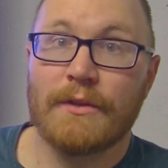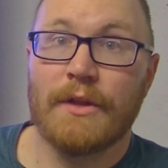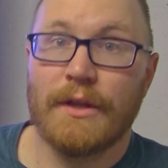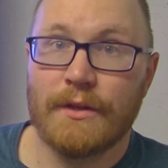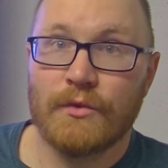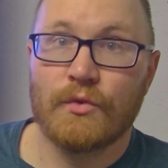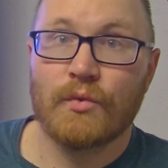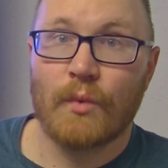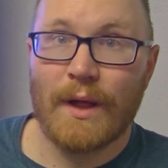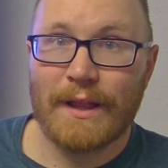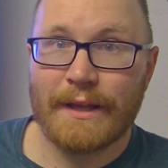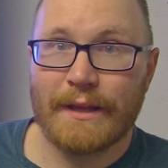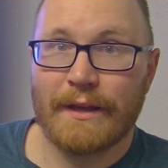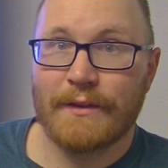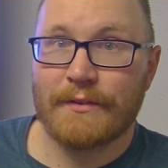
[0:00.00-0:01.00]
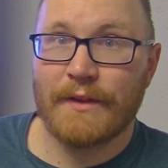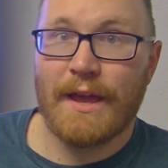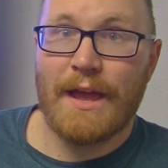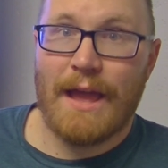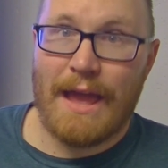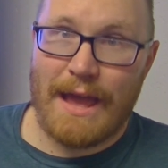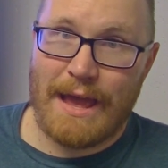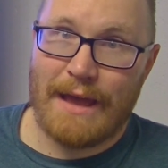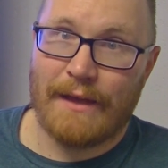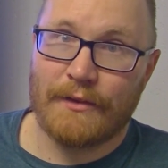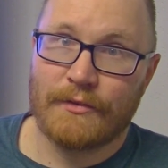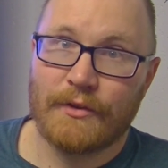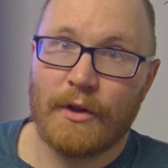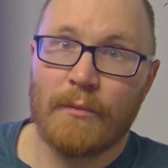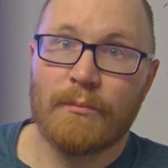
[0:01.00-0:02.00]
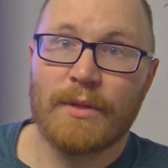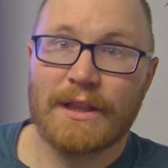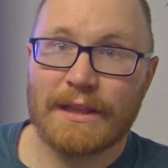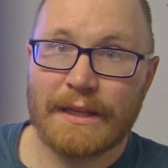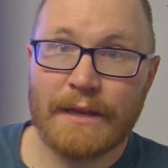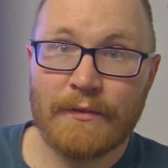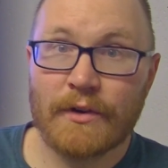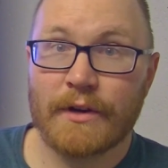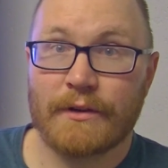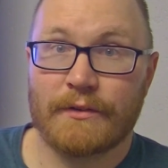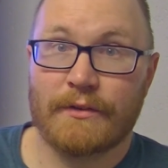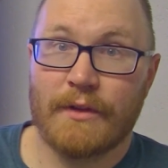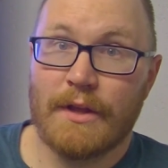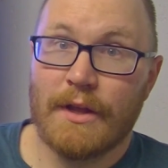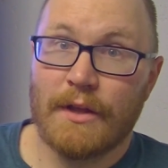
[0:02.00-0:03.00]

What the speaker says: indwelling us as believers.